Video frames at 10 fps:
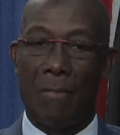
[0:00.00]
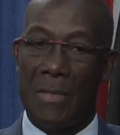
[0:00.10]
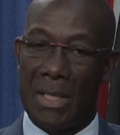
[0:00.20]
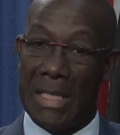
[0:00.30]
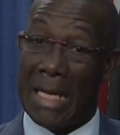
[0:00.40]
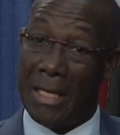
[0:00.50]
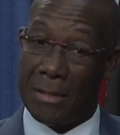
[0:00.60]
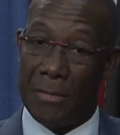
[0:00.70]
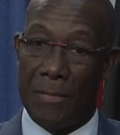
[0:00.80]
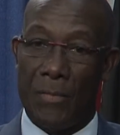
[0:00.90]
I said, that
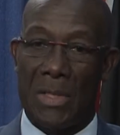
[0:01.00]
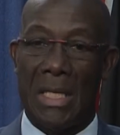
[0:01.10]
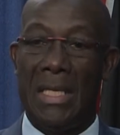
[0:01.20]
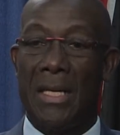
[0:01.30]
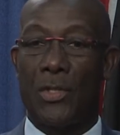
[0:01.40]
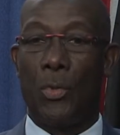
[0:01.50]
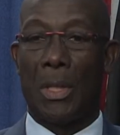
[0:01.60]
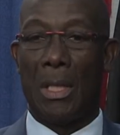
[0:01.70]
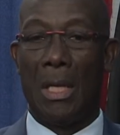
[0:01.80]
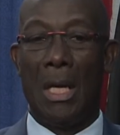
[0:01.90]
it? He said, yes,
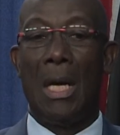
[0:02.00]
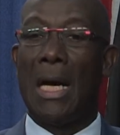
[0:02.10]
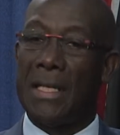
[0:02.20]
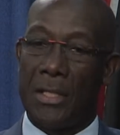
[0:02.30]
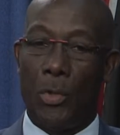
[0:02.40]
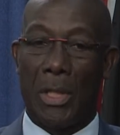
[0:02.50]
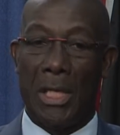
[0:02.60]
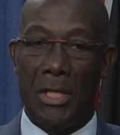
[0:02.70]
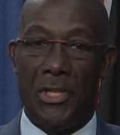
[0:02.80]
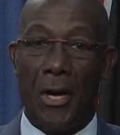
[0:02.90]
okay. I said,
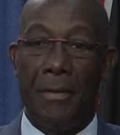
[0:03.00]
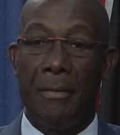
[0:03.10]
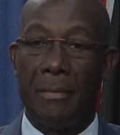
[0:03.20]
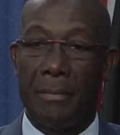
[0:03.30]
okay, done.